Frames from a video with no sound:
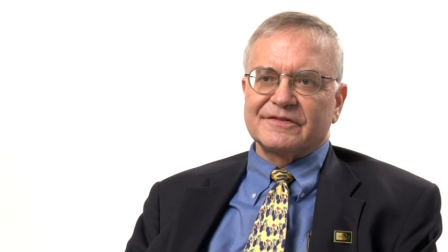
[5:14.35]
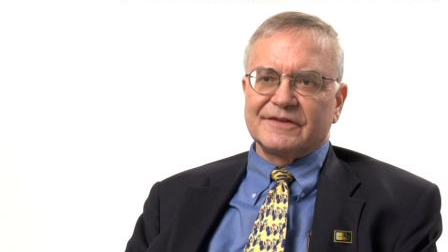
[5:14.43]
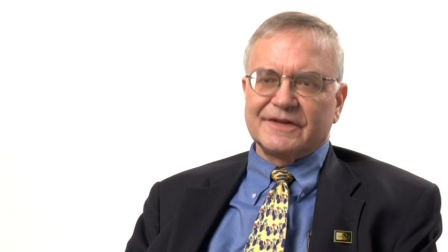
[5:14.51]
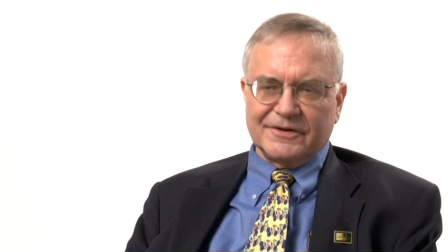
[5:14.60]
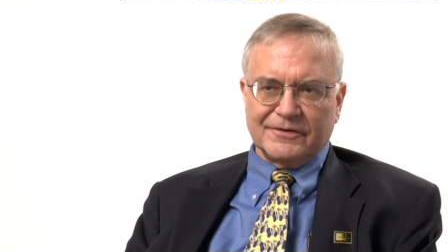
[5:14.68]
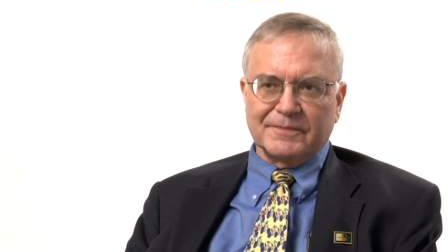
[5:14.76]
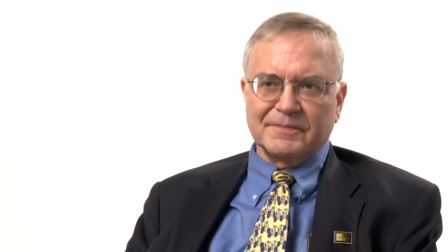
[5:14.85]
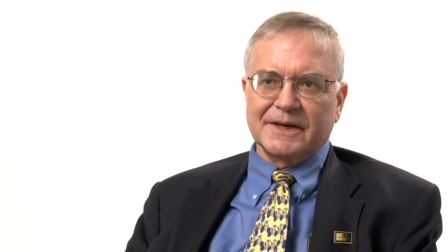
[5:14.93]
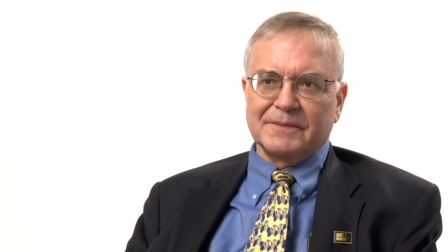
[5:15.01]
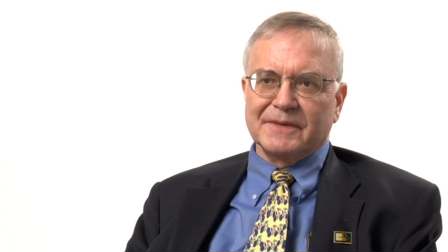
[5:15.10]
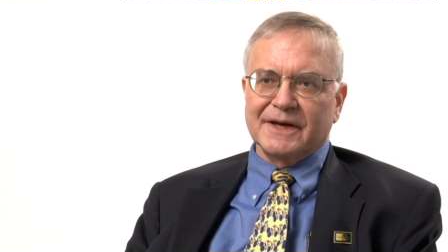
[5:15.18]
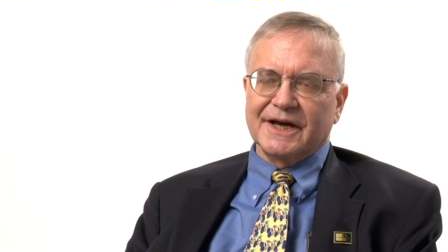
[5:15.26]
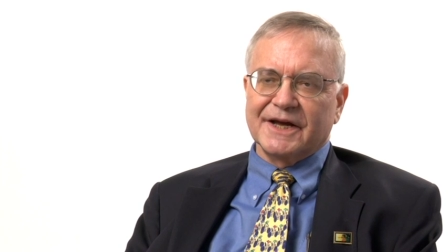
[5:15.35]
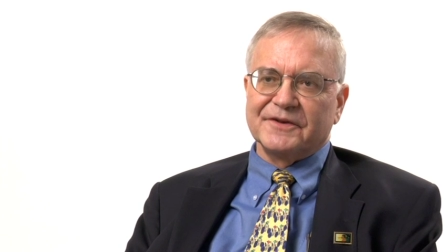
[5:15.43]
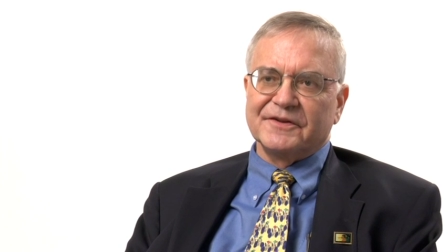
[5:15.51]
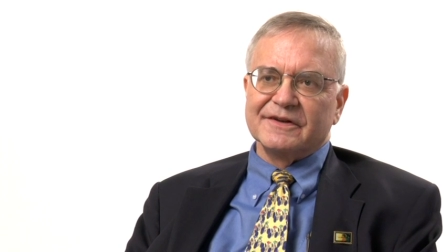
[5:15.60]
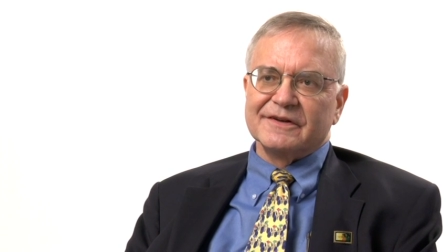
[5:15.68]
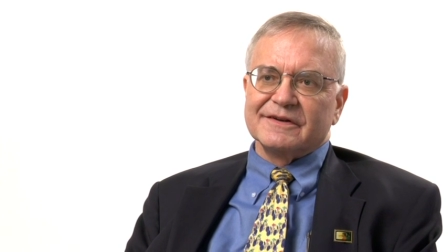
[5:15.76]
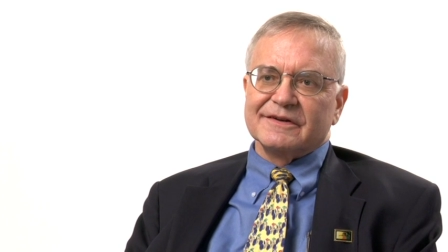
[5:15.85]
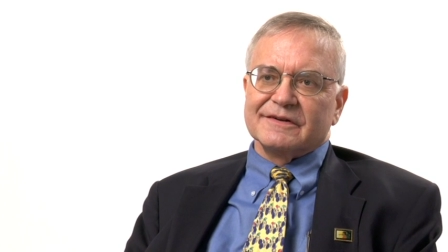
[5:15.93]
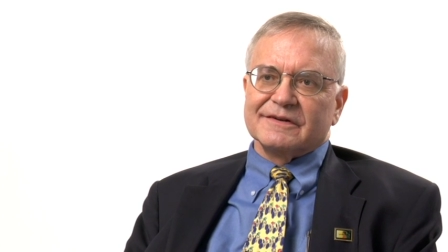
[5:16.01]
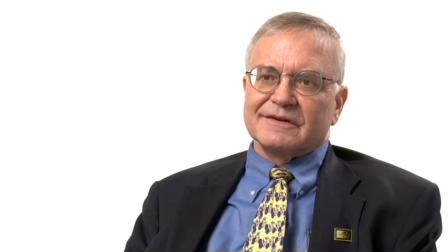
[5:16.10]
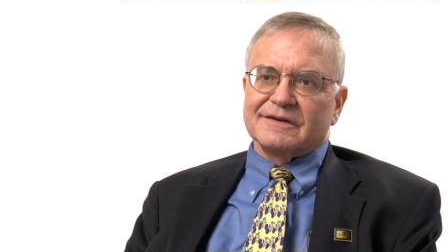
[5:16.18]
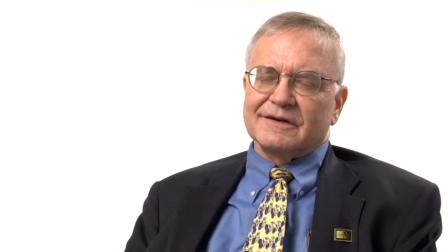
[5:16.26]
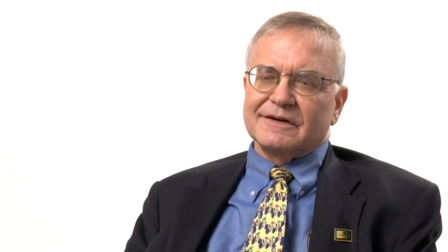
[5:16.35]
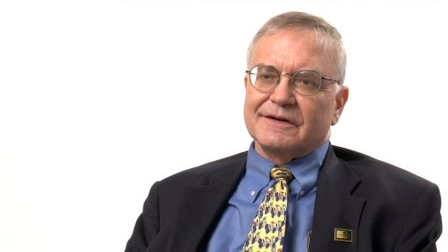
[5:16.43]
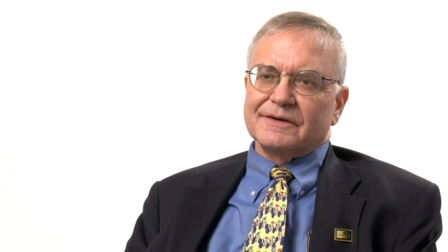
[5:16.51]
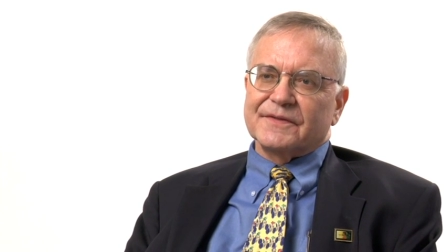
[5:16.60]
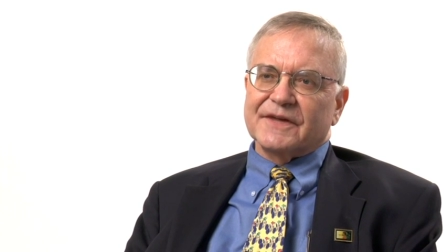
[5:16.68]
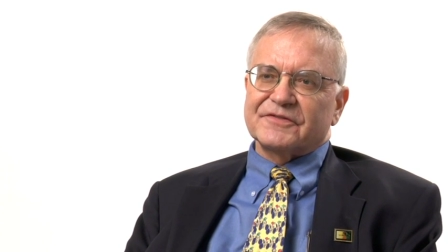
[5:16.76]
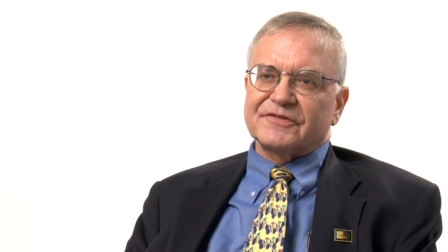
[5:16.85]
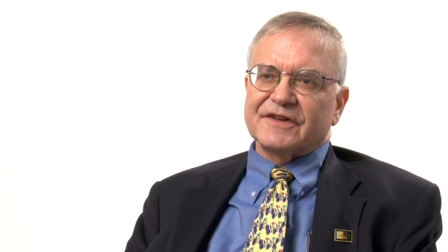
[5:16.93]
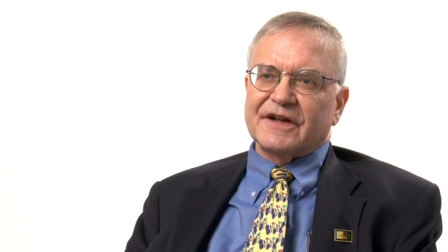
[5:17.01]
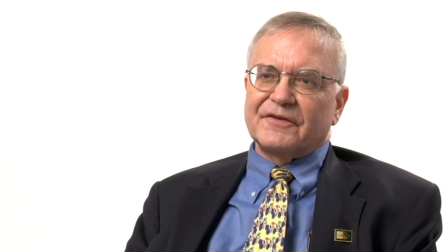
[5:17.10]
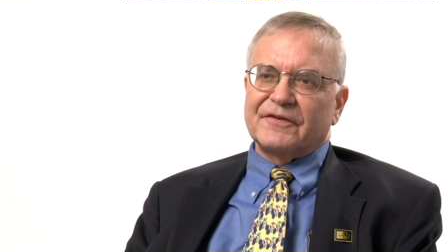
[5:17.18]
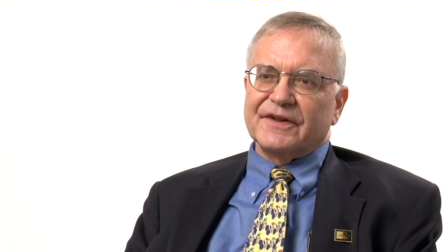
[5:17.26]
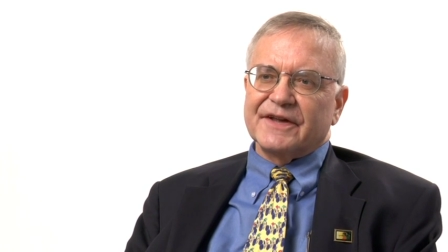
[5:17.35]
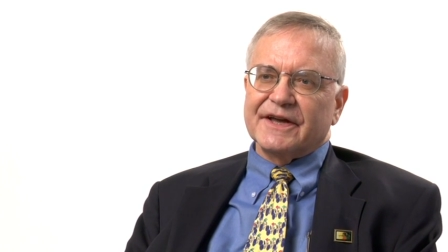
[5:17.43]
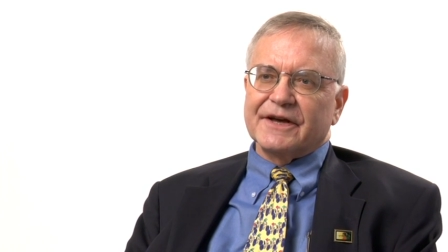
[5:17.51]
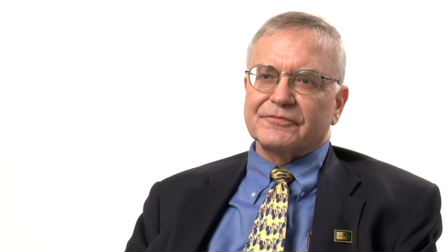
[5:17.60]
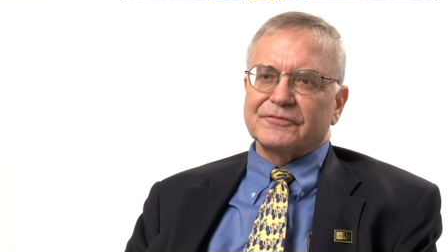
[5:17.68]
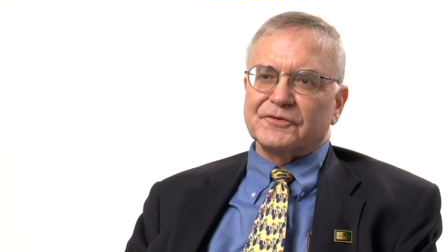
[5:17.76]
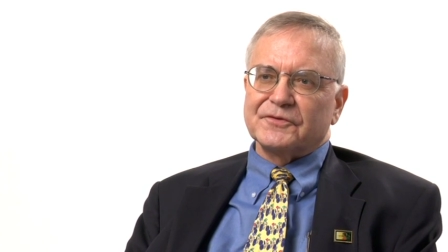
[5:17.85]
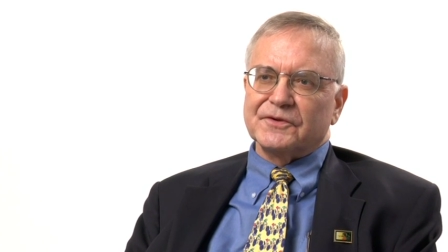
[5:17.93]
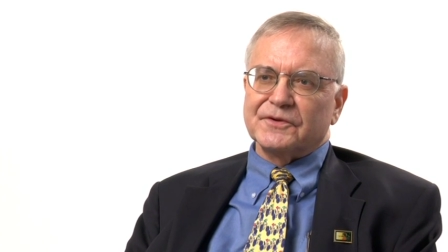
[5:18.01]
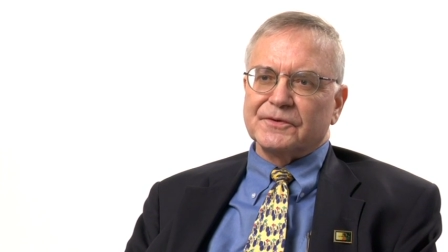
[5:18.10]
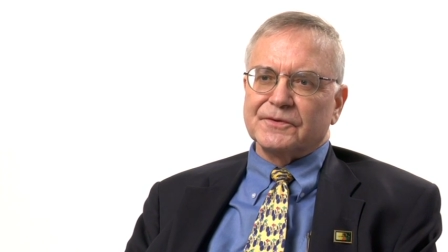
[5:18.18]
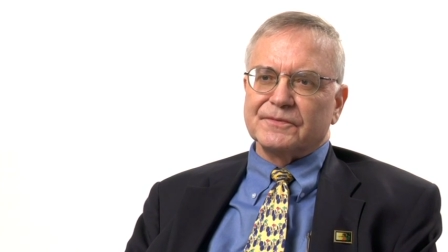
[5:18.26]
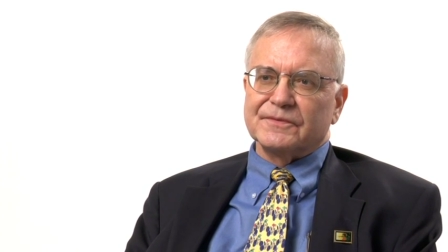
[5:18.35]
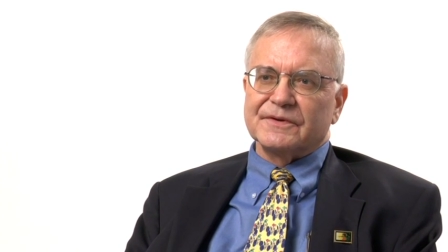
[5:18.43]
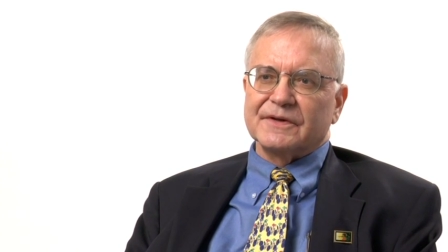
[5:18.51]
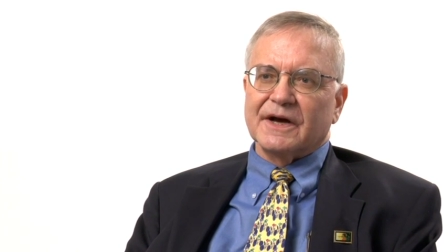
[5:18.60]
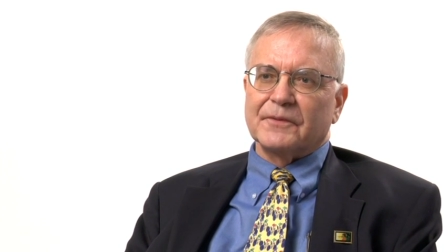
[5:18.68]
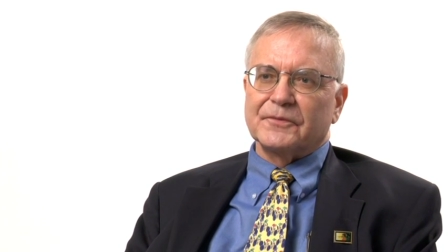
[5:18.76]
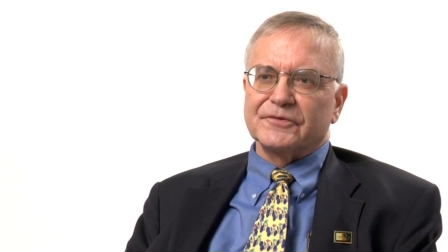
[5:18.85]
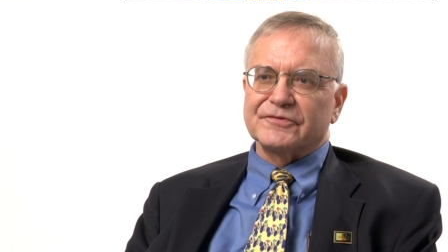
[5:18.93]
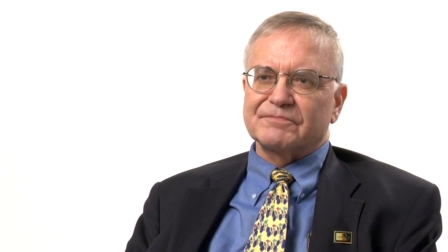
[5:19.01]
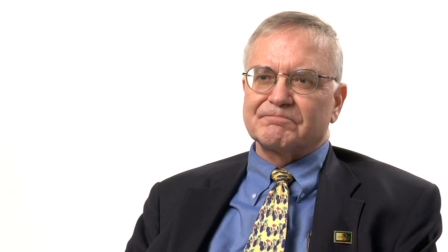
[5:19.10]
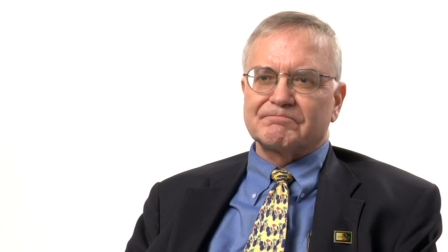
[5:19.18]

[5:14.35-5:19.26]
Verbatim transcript: here to Maine Med uh, that Saturday afternoon, I was